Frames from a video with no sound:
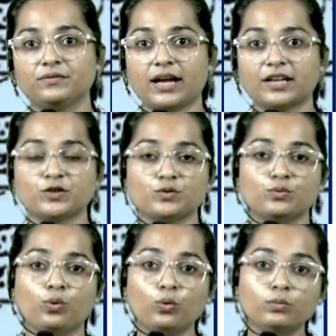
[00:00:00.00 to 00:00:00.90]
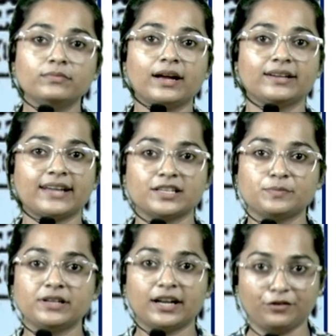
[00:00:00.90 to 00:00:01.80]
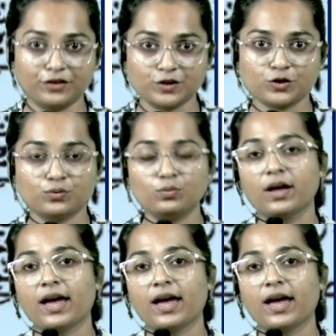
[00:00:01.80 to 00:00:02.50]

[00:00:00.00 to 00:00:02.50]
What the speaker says: as to whom it has been addressed to